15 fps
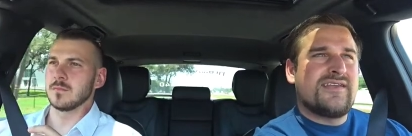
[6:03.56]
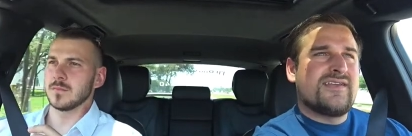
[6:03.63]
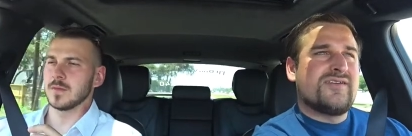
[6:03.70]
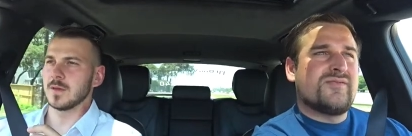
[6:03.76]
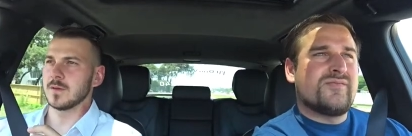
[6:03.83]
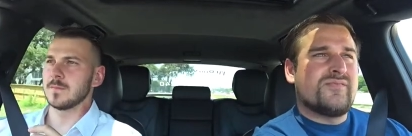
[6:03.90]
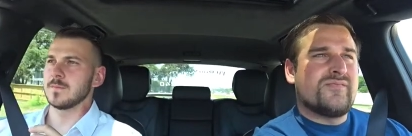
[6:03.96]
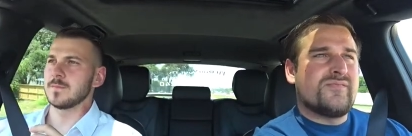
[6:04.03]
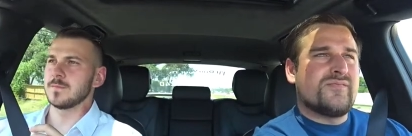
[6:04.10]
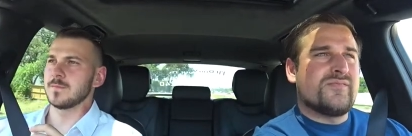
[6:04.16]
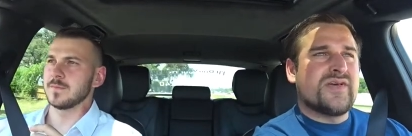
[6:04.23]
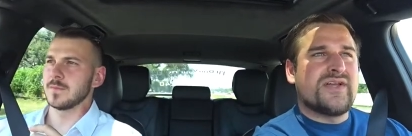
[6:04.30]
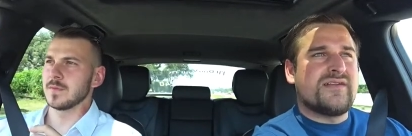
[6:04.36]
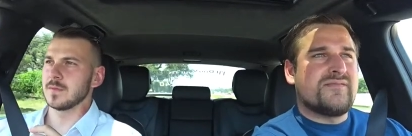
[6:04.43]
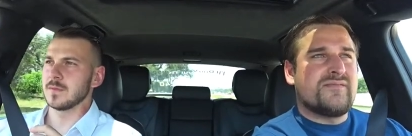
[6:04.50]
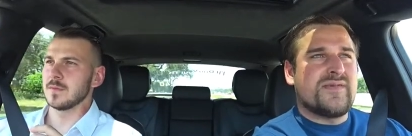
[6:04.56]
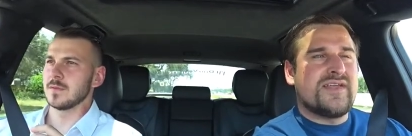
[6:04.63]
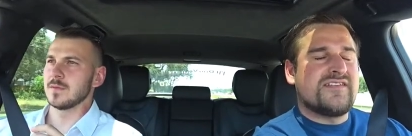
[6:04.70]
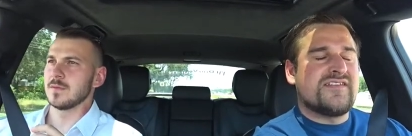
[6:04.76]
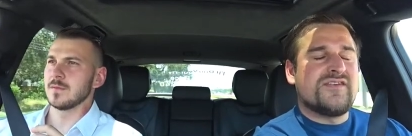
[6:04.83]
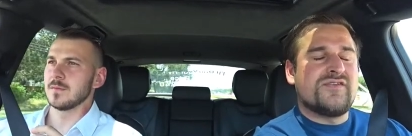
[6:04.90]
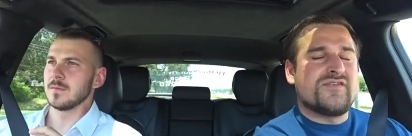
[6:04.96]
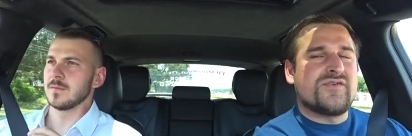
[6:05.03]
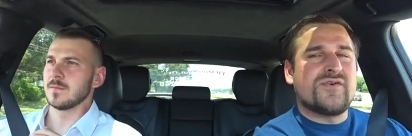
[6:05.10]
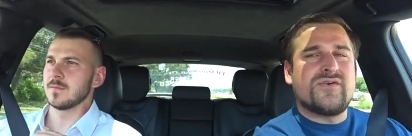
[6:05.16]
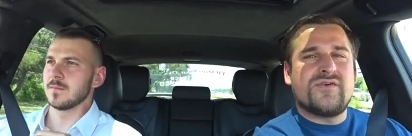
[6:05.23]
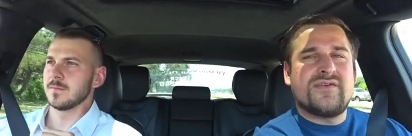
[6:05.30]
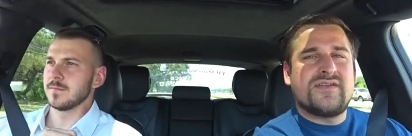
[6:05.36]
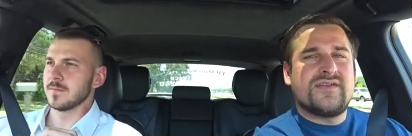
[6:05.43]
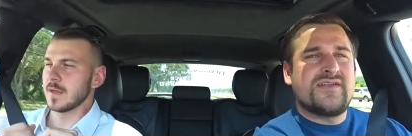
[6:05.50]
Speaker 1: Yeah. But it's
Speaker 2: neutral.
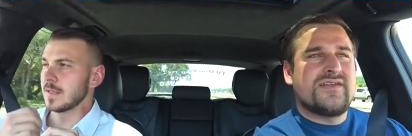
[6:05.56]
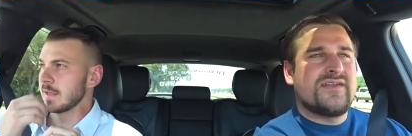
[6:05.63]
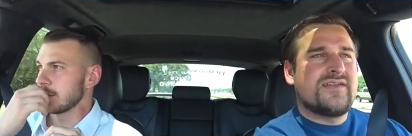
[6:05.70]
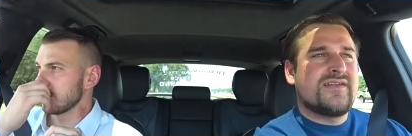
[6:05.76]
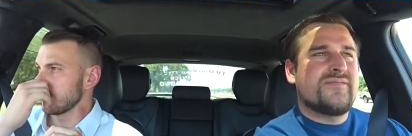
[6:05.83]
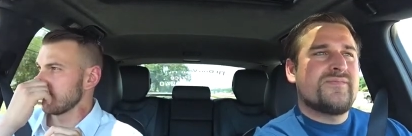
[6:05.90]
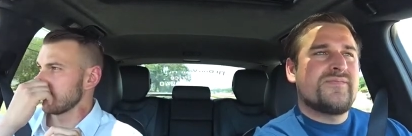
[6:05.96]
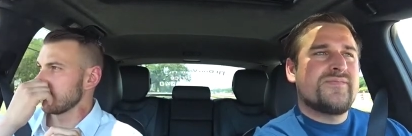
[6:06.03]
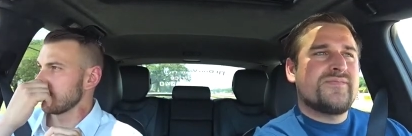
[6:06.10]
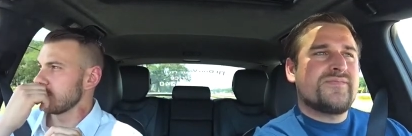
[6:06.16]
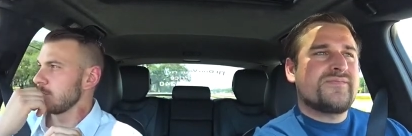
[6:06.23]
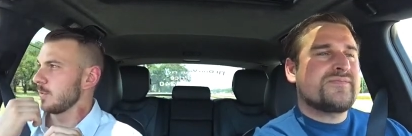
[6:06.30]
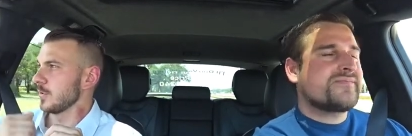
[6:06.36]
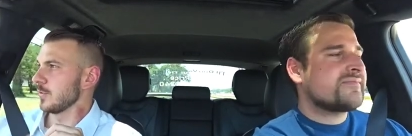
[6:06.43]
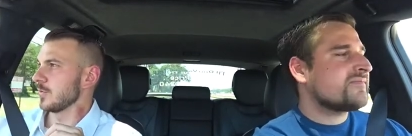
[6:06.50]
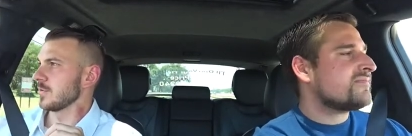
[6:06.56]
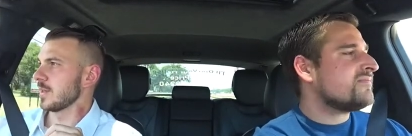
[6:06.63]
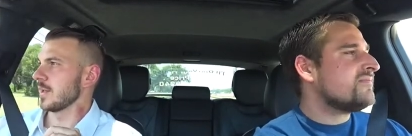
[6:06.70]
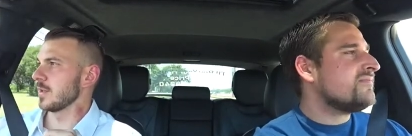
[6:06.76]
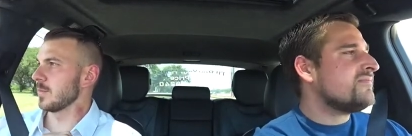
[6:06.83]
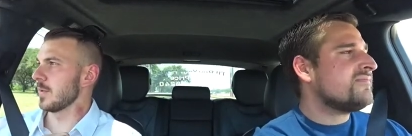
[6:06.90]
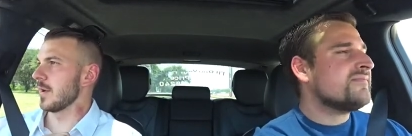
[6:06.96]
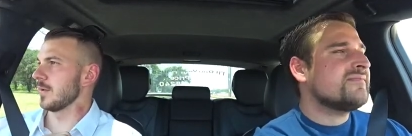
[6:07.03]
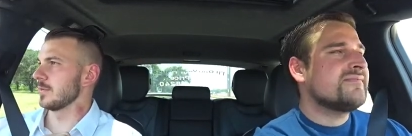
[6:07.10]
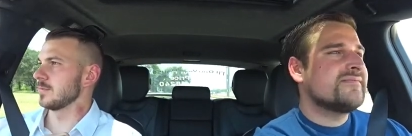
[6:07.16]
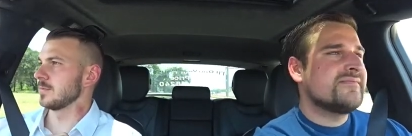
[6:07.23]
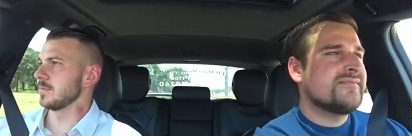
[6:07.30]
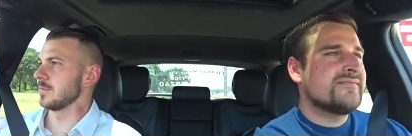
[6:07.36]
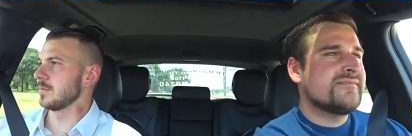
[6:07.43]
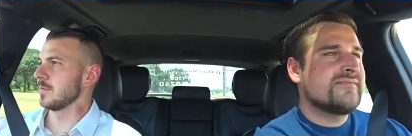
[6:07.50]
I like what you what you said about
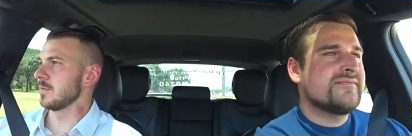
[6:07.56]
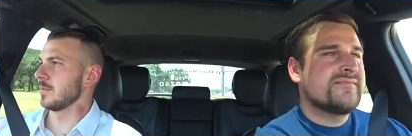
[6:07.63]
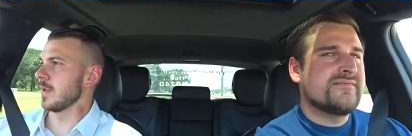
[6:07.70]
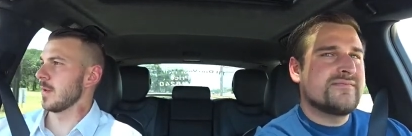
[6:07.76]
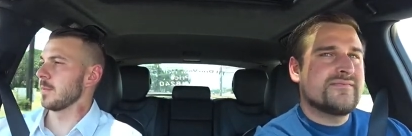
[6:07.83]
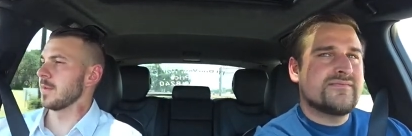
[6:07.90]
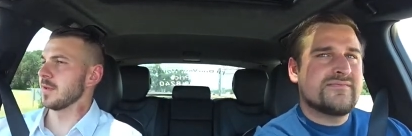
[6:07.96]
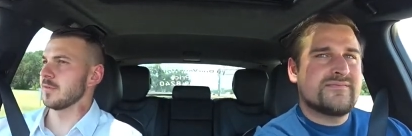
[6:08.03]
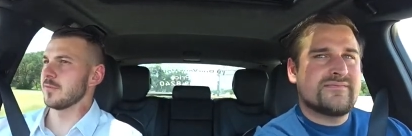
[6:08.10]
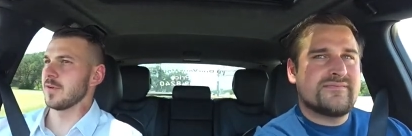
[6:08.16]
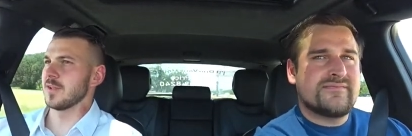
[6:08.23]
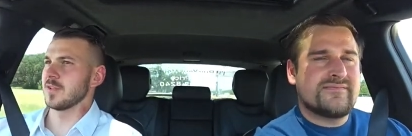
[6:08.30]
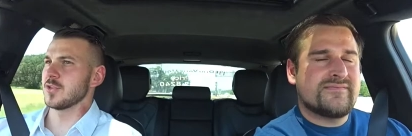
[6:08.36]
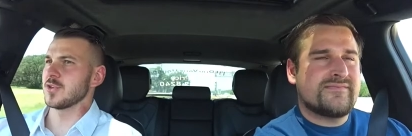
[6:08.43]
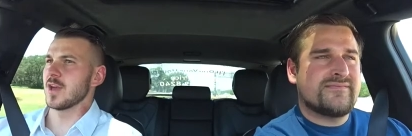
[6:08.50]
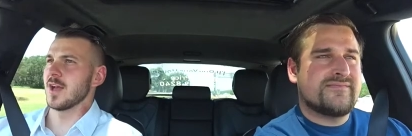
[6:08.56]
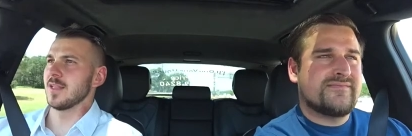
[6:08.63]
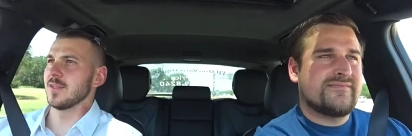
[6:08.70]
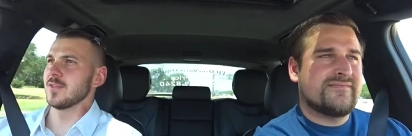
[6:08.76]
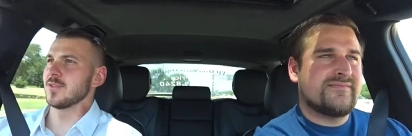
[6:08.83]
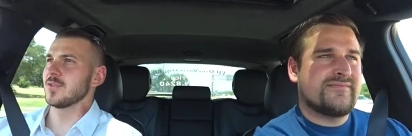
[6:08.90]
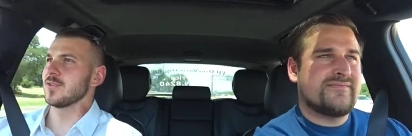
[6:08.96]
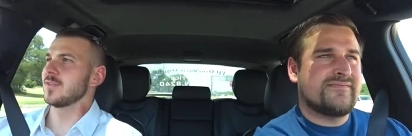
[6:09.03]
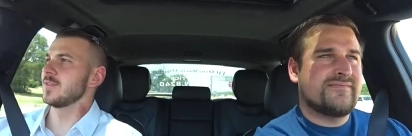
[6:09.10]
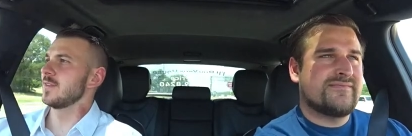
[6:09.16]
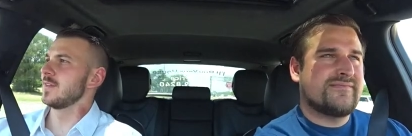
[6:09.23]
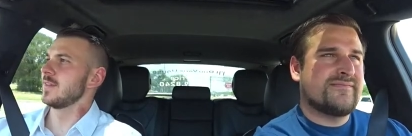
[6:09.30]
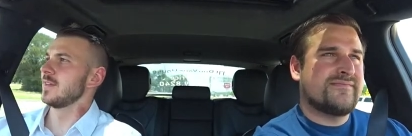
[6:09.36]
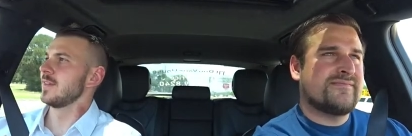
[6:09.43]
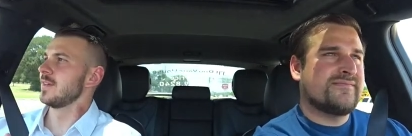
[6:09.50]
not being afraid to challenge
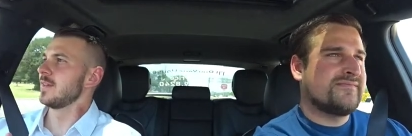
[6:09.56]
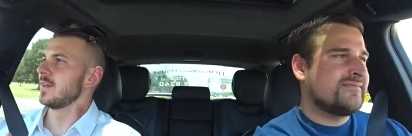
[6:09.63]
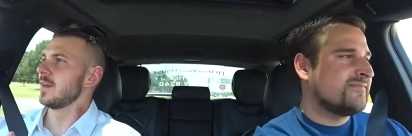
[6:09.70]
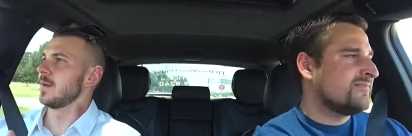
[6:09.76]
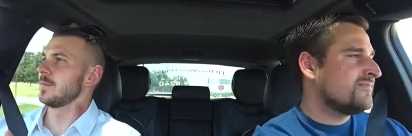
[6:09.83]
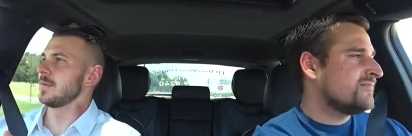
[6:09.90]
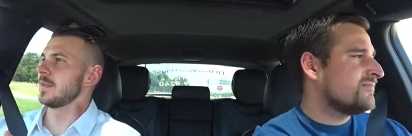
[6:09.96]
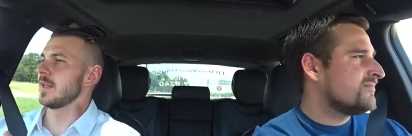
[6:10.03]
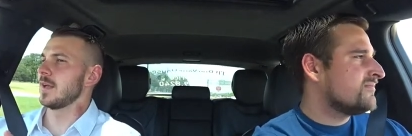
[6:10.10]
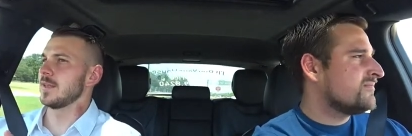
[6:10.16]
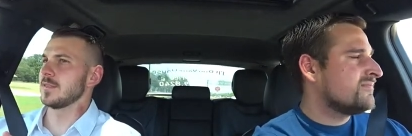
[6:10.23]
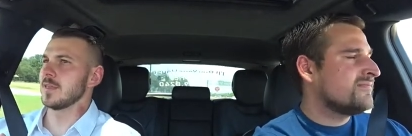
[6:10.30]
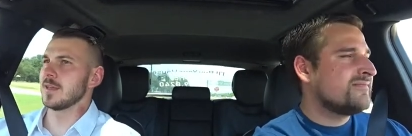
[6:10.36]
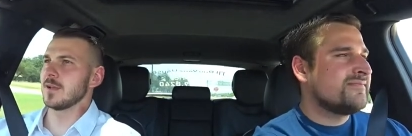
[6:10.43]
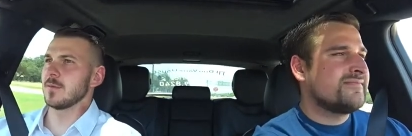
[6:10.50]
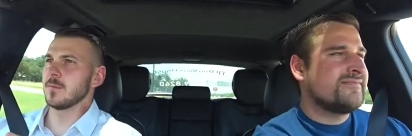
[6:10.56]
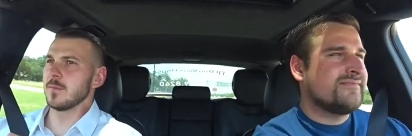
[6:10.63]
I mean, I think